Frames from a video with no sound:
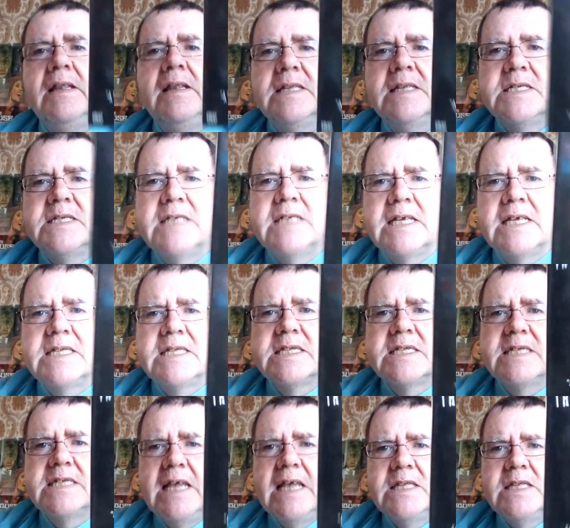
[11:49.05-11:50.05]
The Sixth
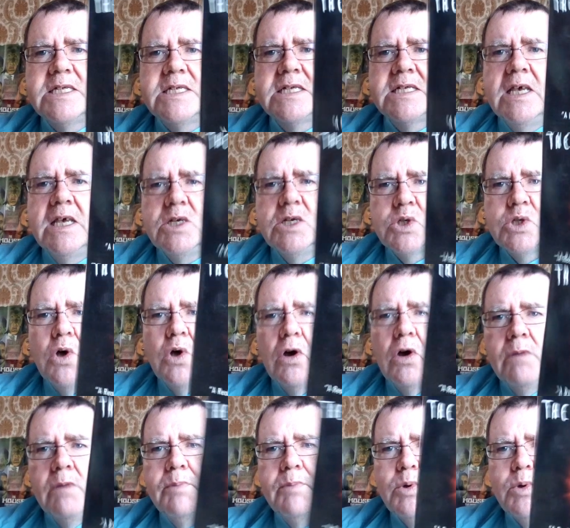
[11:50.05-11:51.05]
Sense,
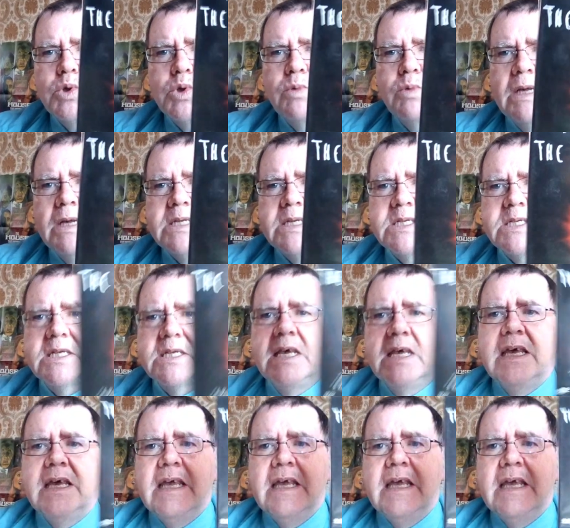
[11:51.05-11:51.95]
starring Bruce Willis.